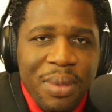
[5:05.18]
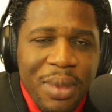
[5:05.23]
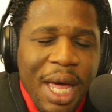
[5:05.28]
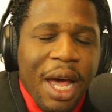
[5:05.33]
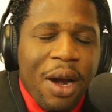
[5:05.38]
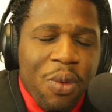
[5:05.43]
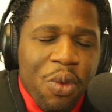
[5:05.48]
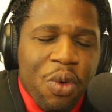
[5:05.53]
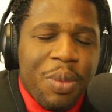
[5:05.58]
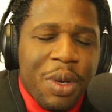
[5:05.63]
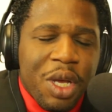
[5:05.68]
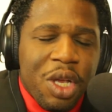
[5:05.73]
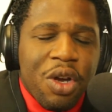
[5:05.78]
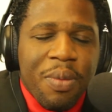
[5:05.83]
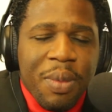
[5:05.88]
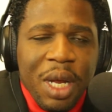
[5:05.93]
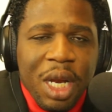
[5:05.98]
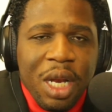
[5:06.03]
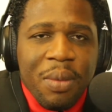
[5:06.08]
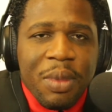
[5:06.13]
that will be your
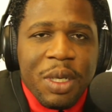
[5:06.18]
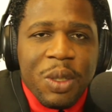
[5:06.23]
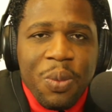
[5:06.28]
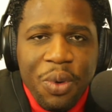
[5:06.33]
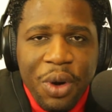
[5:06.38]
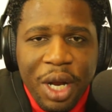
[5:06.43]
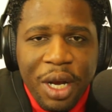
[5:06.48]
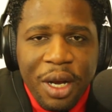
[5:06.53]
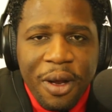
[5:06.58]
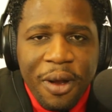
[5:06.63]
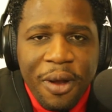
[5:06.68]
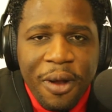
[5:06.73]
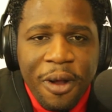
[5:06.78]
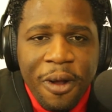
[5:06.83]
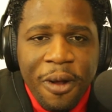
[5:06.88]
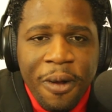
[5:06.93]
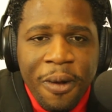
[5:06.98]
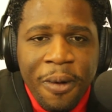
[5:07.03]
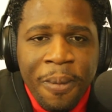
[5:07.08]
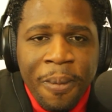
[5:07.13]
medium, is print.
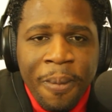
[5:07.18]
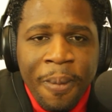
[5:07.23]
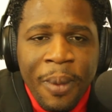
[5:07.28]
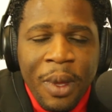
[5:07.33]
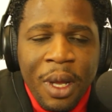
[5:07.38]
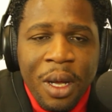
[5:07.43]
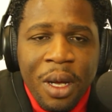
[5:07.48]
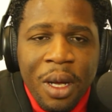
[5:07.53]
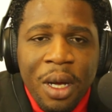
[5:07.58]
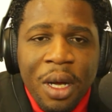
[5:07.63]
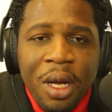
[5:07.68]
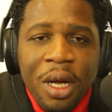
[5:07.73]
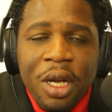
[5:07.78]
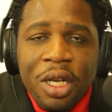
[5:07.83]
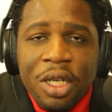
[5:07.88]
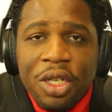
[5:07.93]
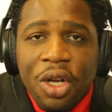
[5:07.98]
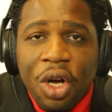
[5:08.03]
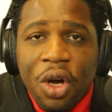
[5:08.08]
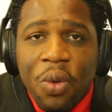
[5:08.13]

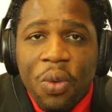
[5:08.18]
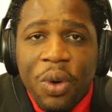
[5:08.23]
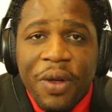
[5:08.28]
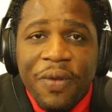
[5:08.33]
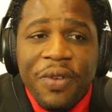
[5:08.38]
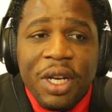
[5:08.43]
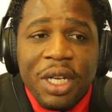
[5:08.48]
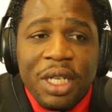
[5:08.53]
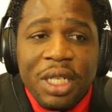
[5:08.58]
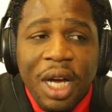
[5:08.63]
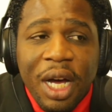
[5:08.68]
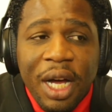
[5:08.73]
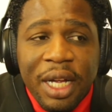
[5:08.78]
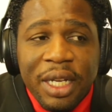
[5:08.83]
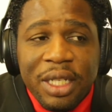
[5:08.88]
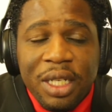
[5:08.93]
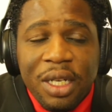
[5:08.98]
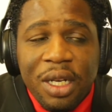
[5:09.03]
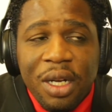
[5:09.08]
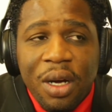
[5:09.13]
So we've
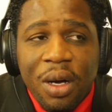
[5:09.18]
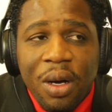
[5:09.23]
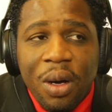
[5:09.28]
discussed